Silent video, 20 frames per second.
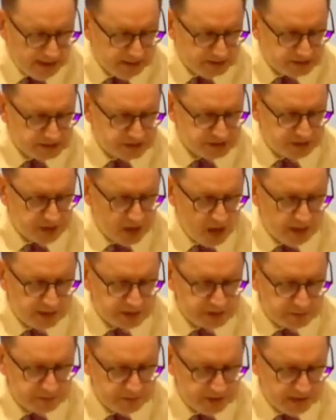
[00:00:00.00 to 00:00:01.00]
and
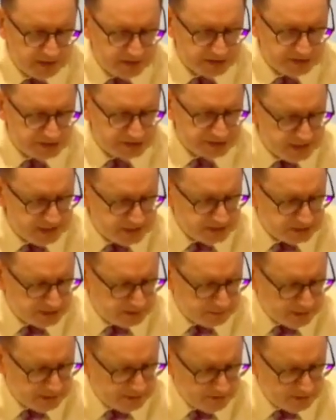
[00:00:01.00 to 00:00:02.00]
astonishment had seized
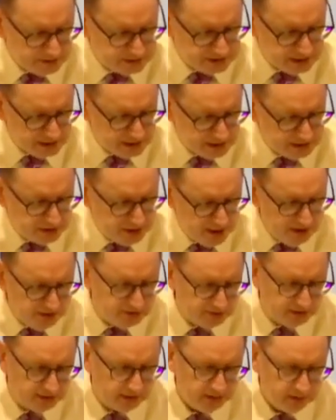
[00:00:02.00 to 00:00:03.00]
them, and they said
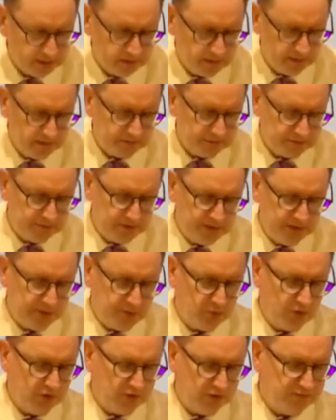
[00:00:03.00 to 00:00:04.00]
nothing to
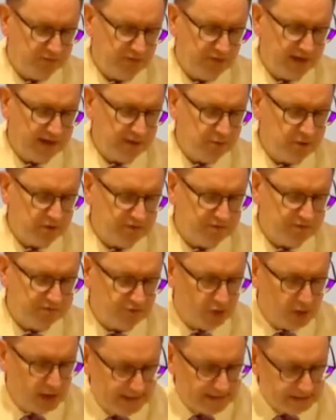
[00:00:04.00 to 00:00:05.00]
anyone, for they were
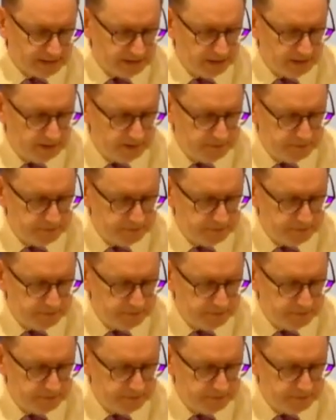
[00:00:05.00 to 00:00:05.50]
afraid.